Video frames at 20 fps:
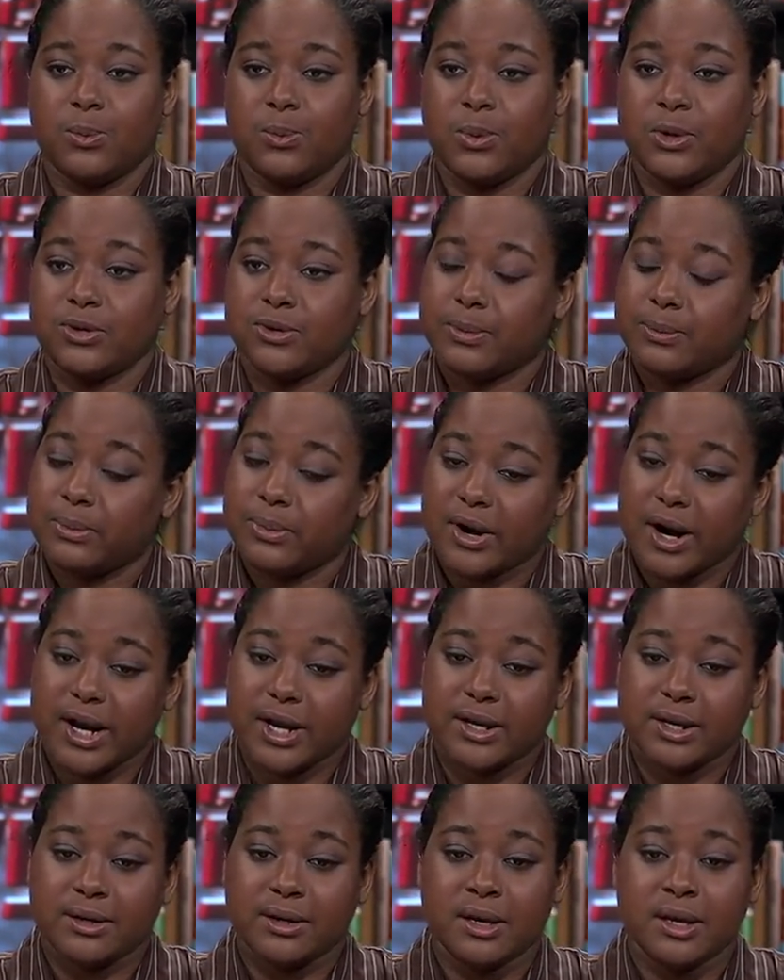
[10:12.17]
William
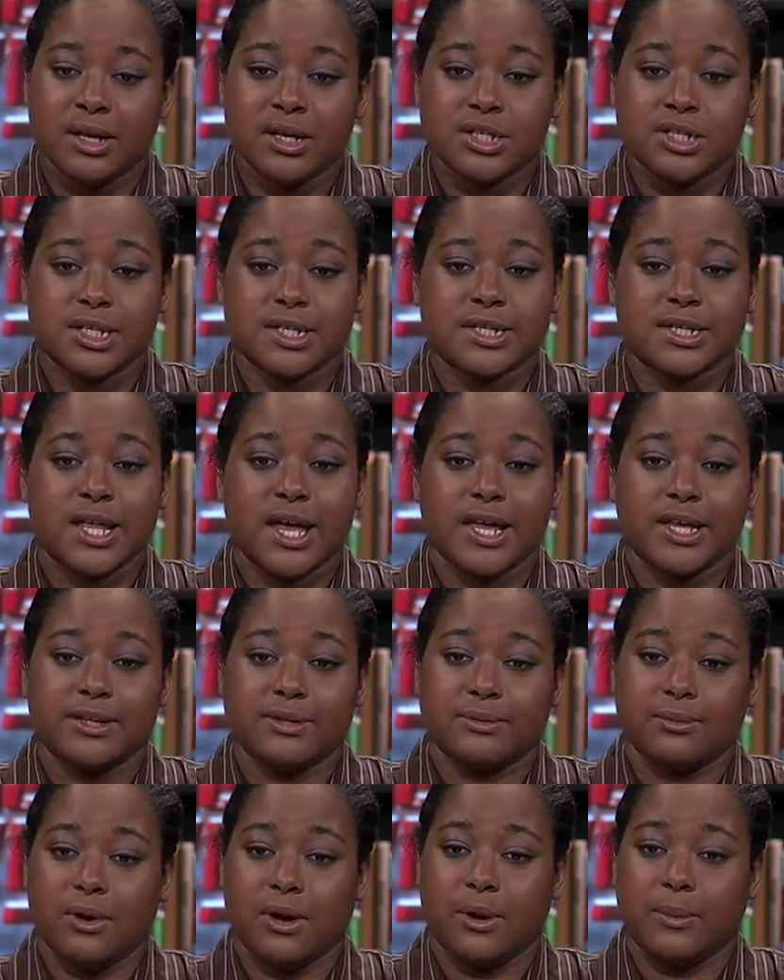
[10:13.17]
Bratton, just like
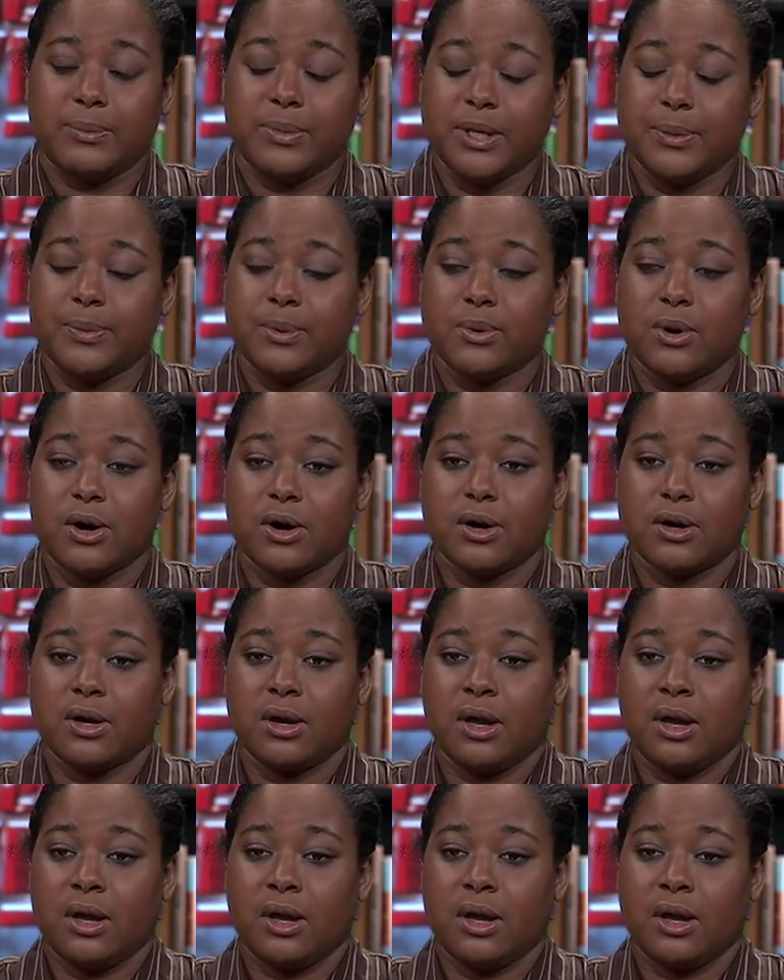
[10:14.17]
um, people are,